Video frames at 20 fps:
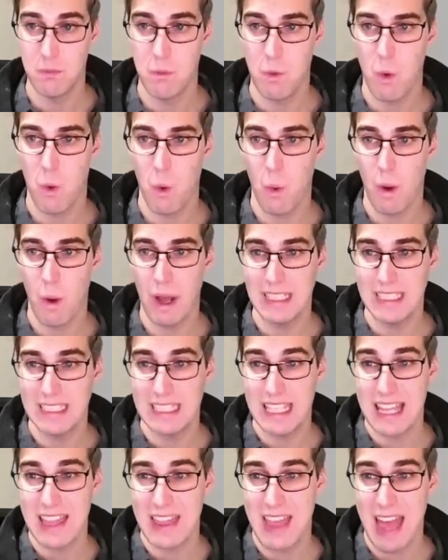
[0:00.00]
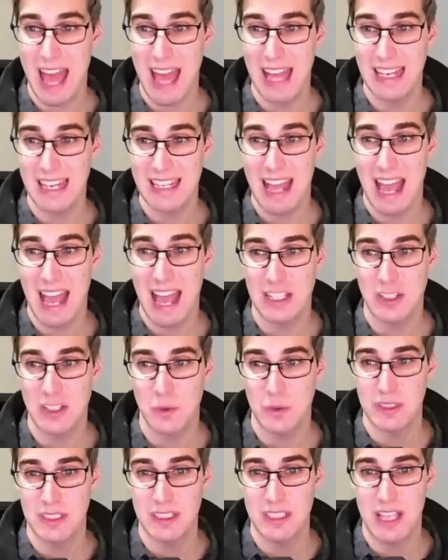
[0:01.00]
Once that task
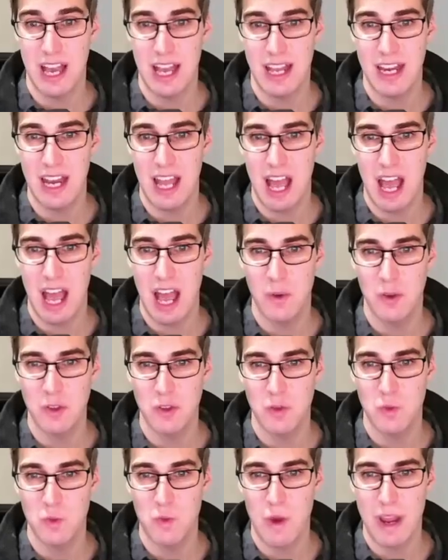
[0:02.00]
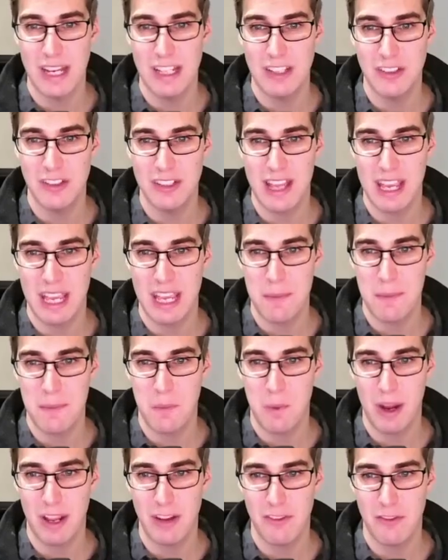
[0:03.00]
was done, I was ready to take a
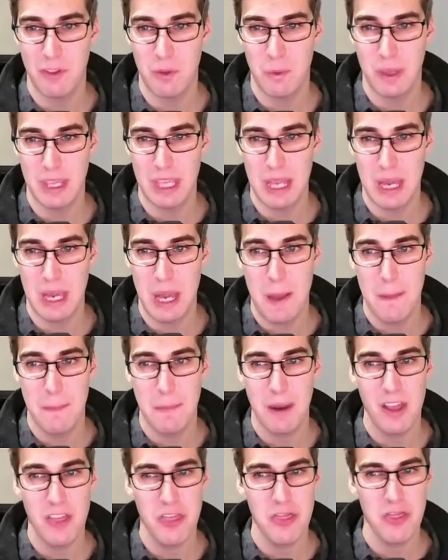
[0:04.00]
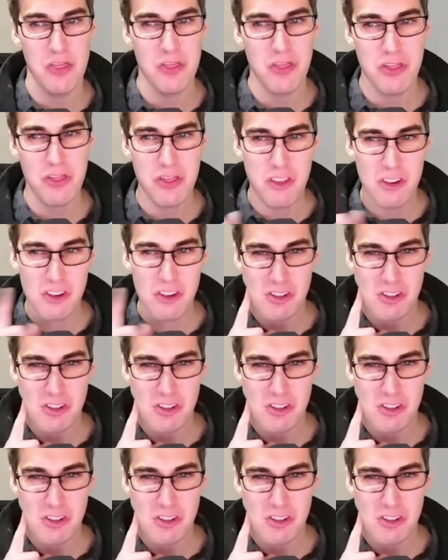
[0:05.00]
break for the weekend, but I thought to